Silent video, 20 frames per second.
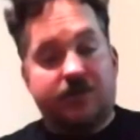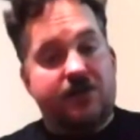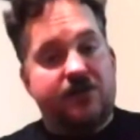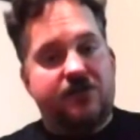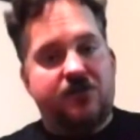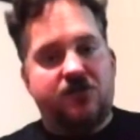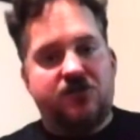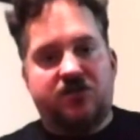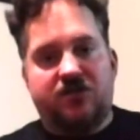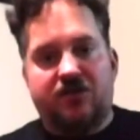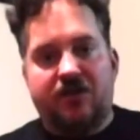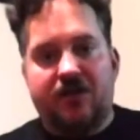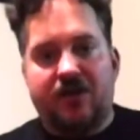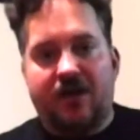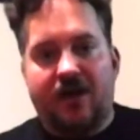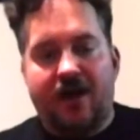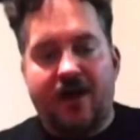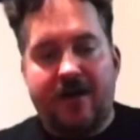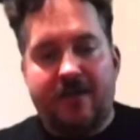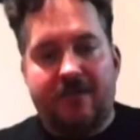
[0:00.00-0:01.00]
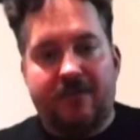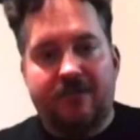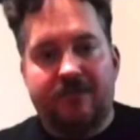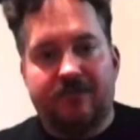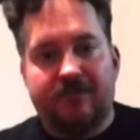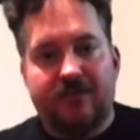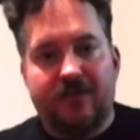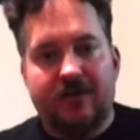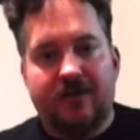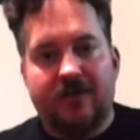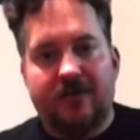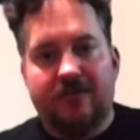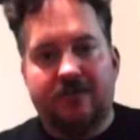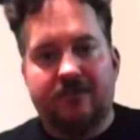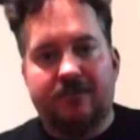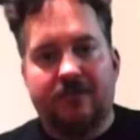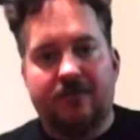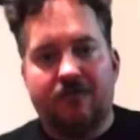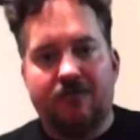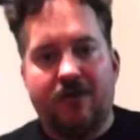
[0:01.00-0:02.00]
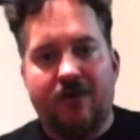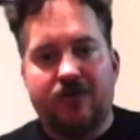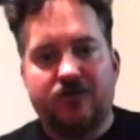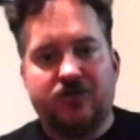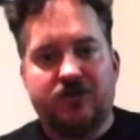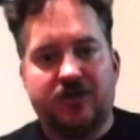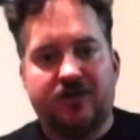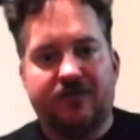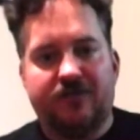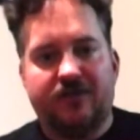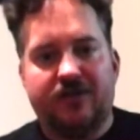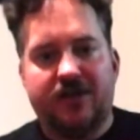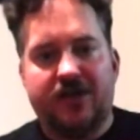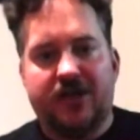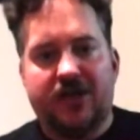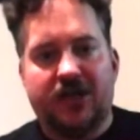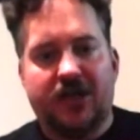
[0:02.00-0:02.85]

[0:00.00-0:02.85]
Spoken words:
there's a lot of hype around Chick-Fil-A.